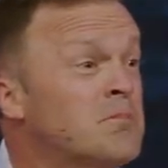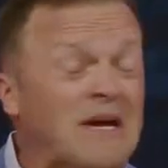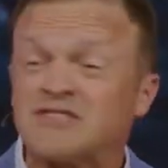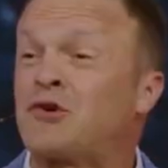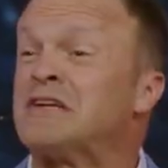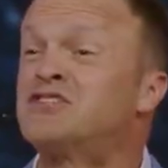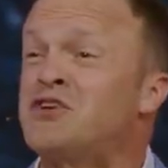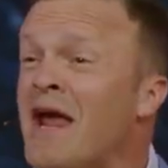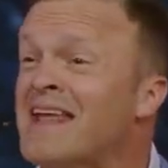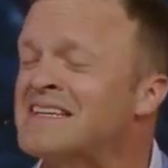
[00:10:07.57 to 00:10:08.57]
Because
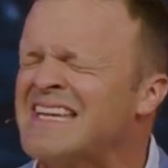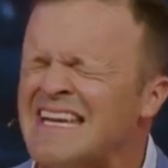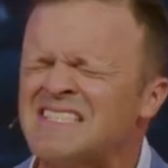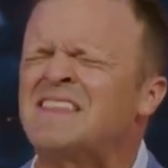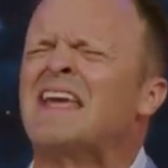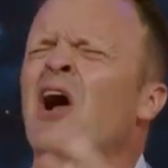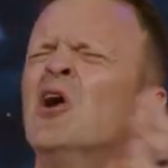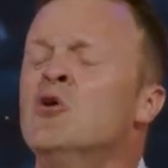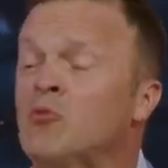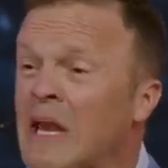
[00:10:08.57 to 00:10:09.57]
Christianity is the
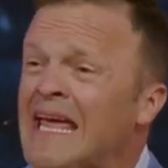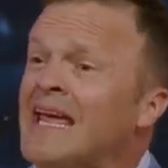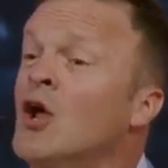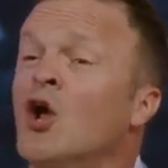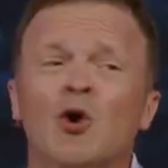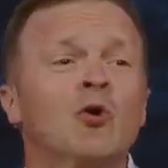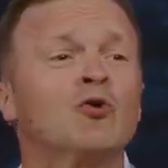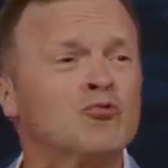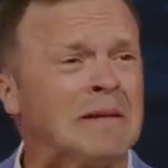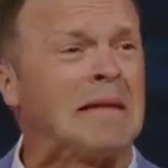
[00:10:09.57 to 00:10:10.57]
only
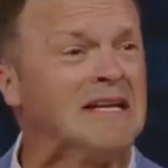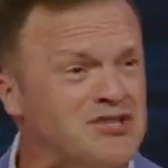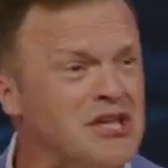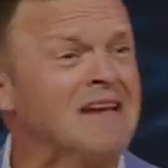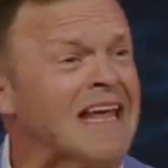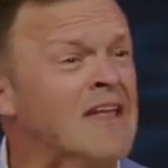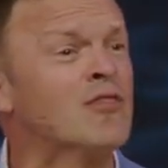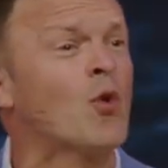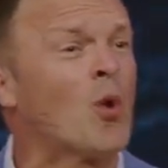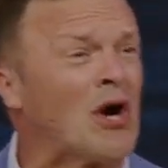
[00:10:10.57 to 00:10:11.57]
religion
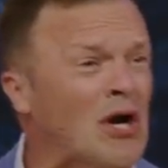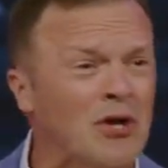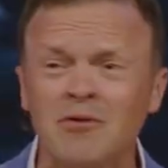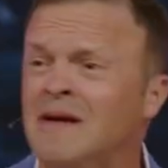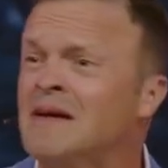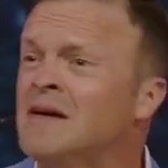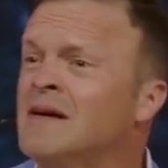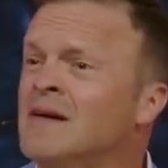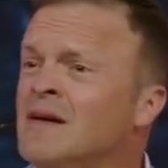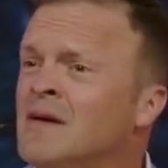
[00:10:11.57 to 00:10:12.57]
in the world
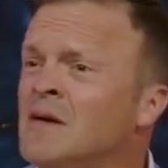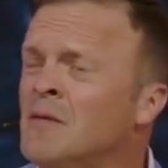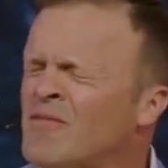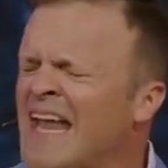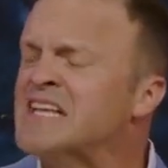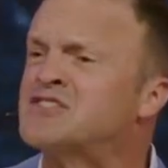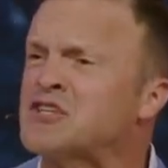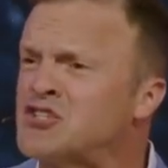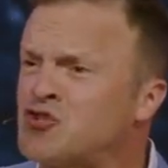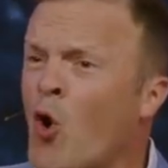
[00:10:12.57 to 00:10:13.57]
that is
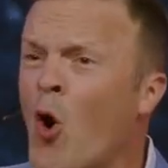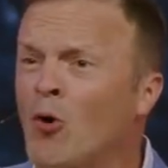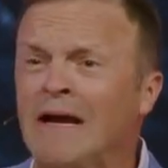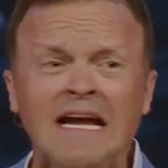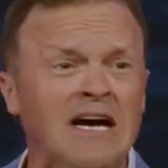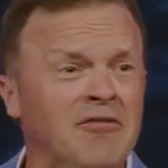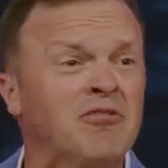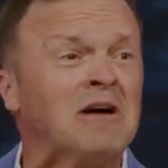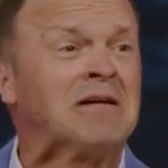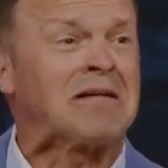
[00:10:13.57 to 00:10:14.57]
the story
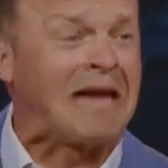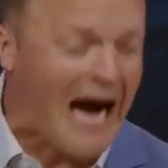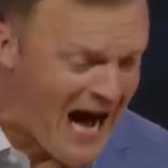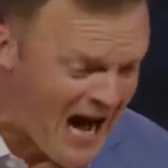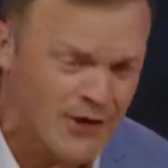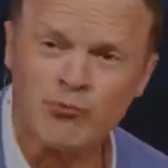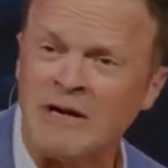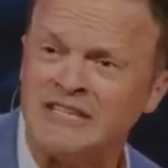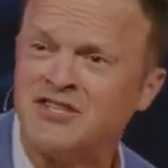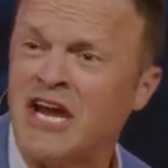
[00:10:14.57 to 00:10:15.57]
of God
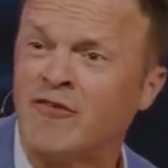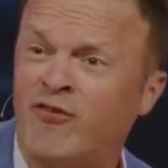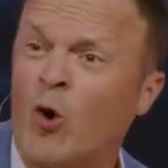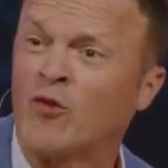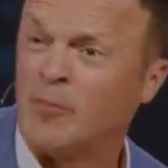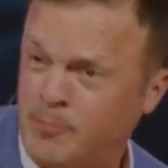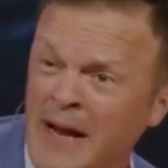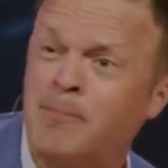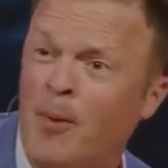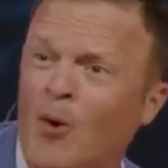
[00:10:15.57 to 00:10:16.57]
reaching for the
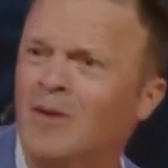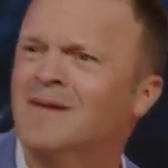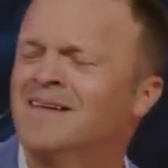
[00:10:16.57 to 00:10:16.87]
people